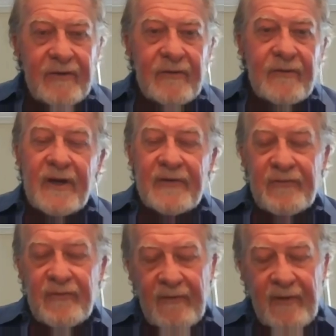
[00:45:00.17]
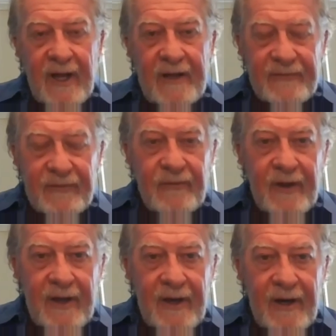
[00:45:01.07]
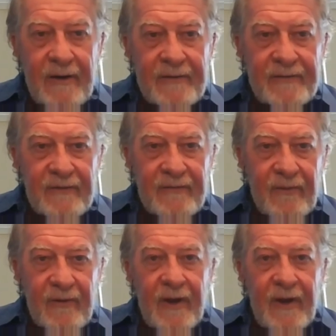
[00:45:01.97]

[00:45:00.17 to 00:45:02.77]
You can't trivialize who they are, and so forth.